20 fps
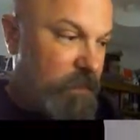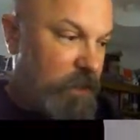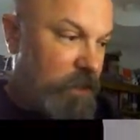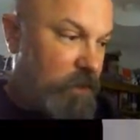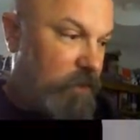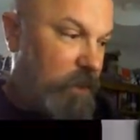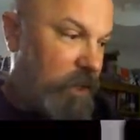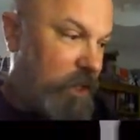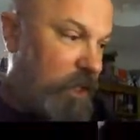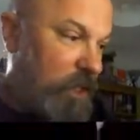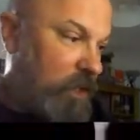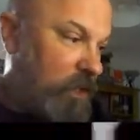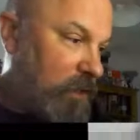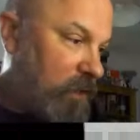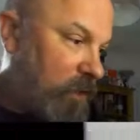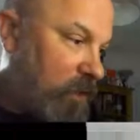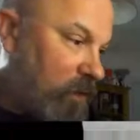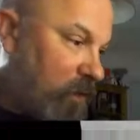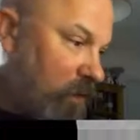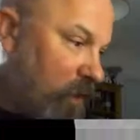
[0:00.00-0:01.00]
Quick,
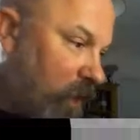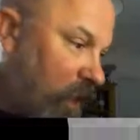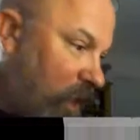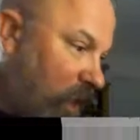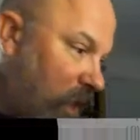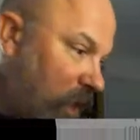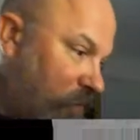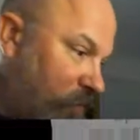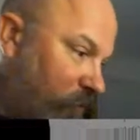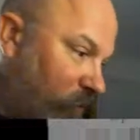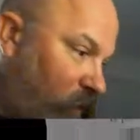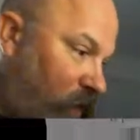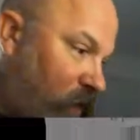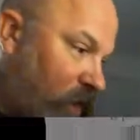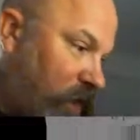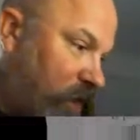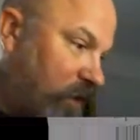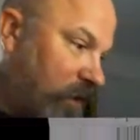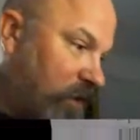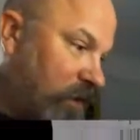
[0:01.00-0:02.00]
uh,
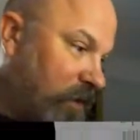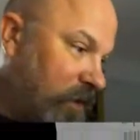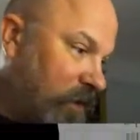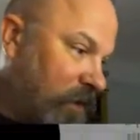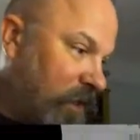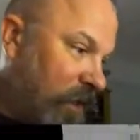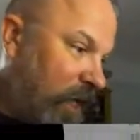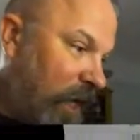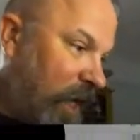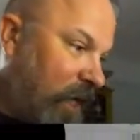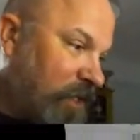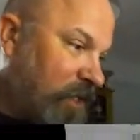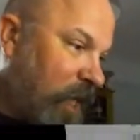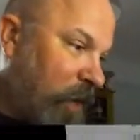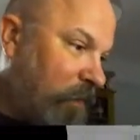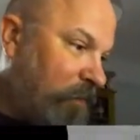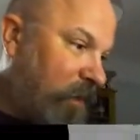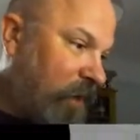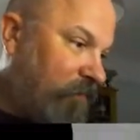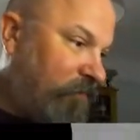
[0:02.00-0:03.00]
Brock. Hey
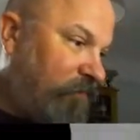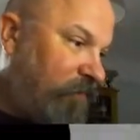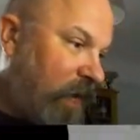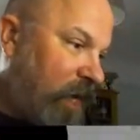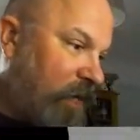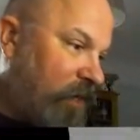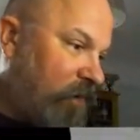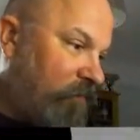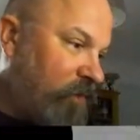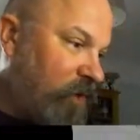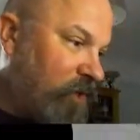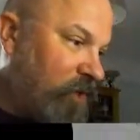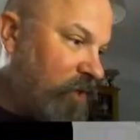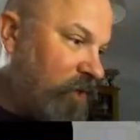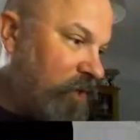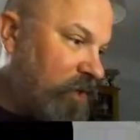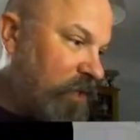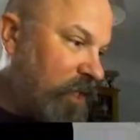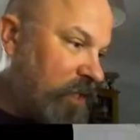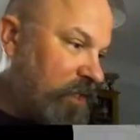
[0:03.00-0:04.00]
Tay, big fan of your
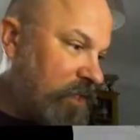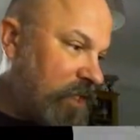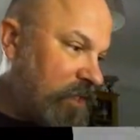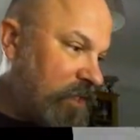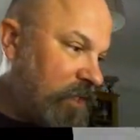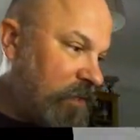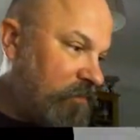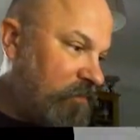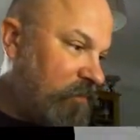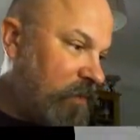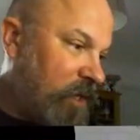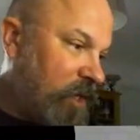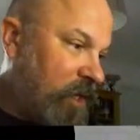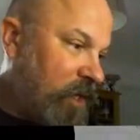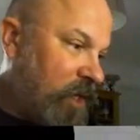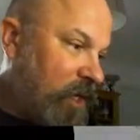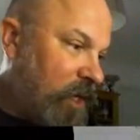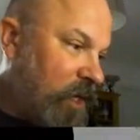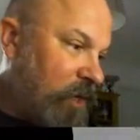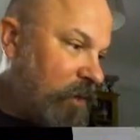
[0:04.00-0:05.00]
2D6 system
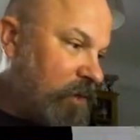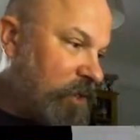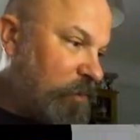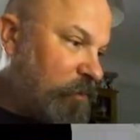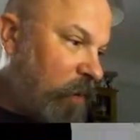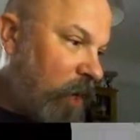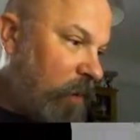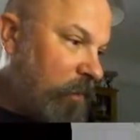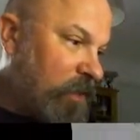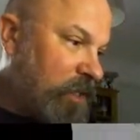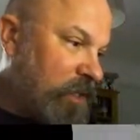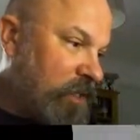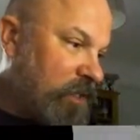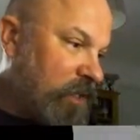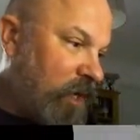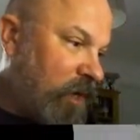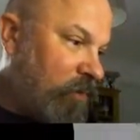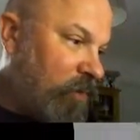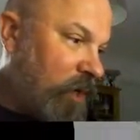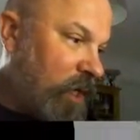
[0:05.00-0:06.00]
you inspire me to
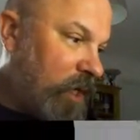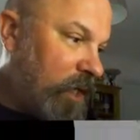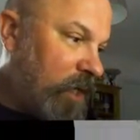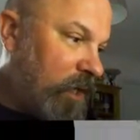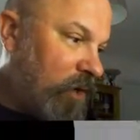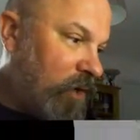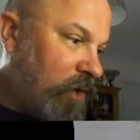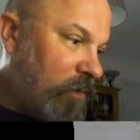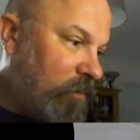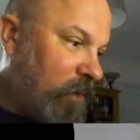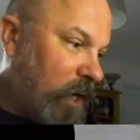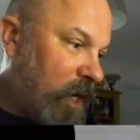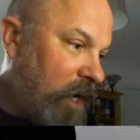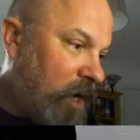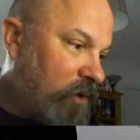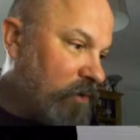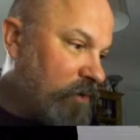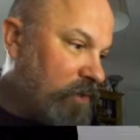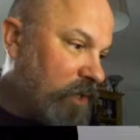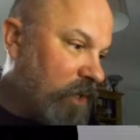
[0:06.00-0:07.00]
start working on my
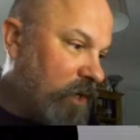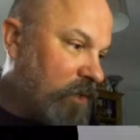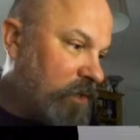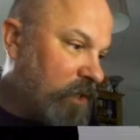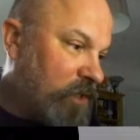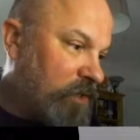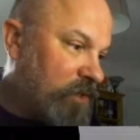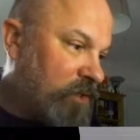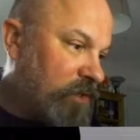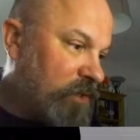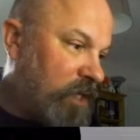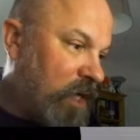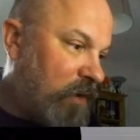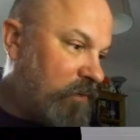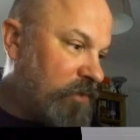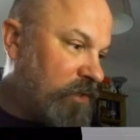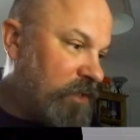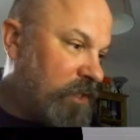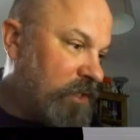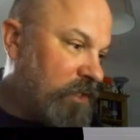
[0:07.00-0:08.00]
own solo dungeon
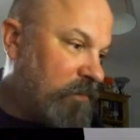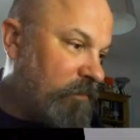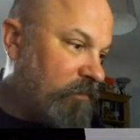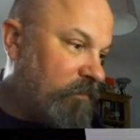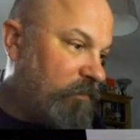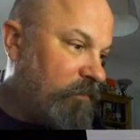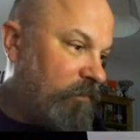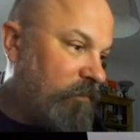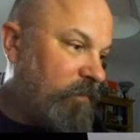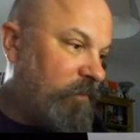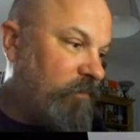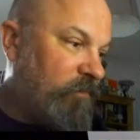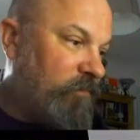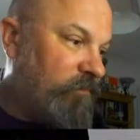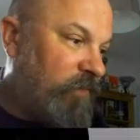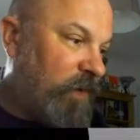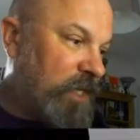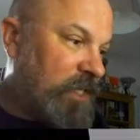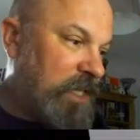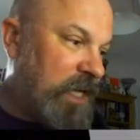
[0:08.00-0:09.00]
delve system.
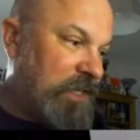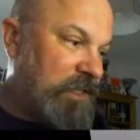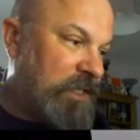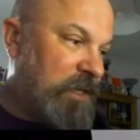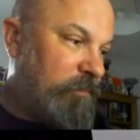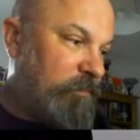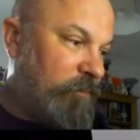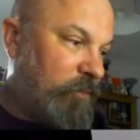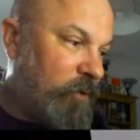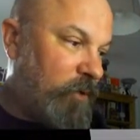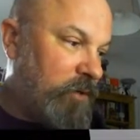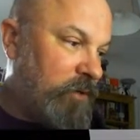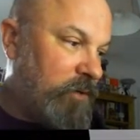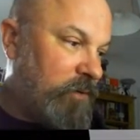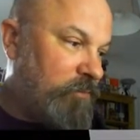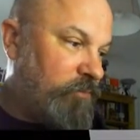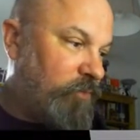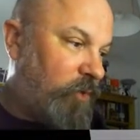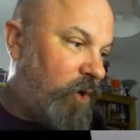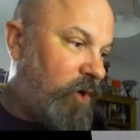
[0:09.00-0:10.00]
Fantastic, Bro
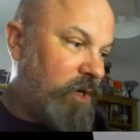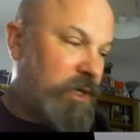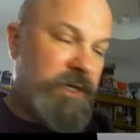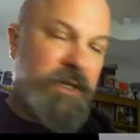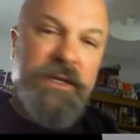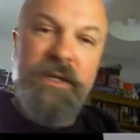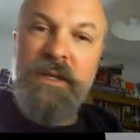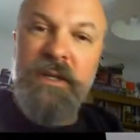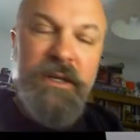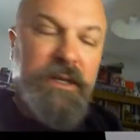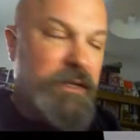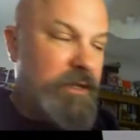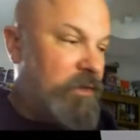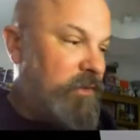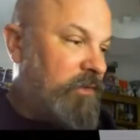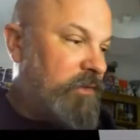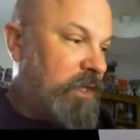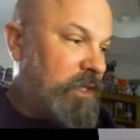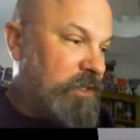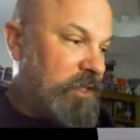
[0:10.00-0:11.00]
Brock.
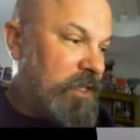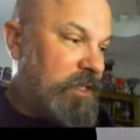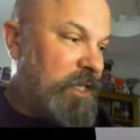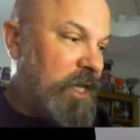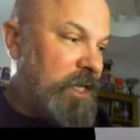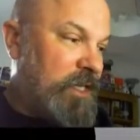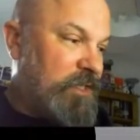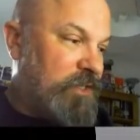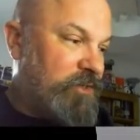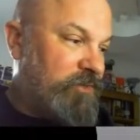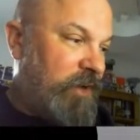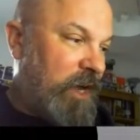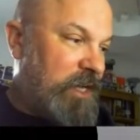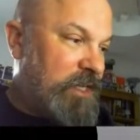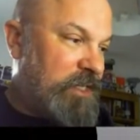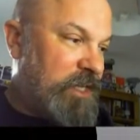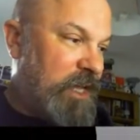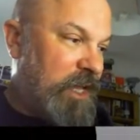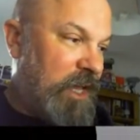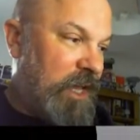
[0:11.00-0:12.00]
That is great
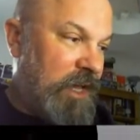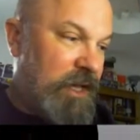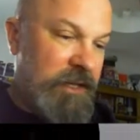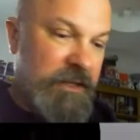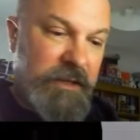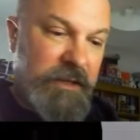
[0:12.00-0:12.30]
to hear.